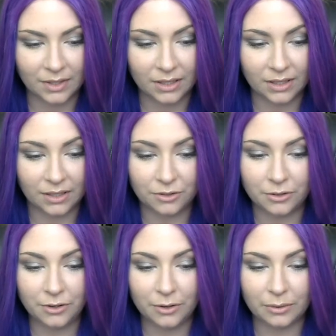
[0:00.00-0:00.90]
It's
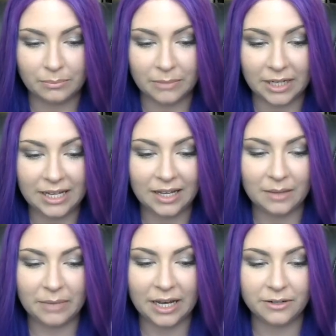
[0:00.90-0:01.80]
true, money
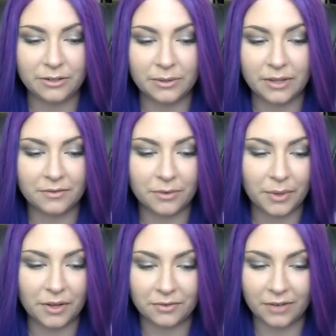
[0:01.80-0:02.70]
can't buy true love or
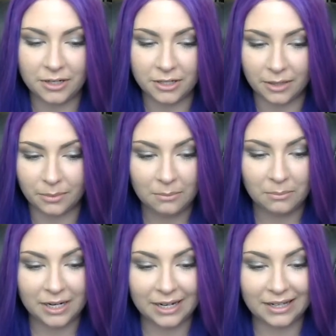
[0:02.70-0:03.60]
real friendship,
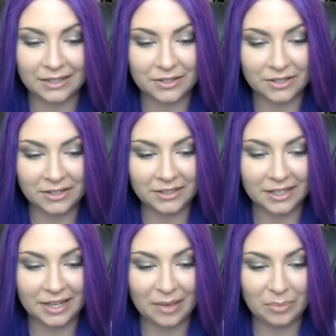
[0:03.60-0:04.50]
but it can
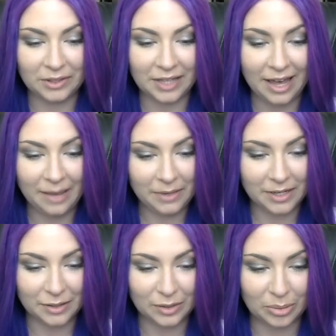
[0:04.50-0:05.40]
certainly help with the
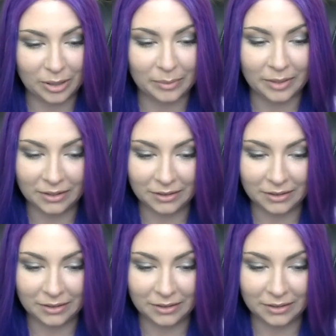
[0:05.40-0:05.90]
happiness department.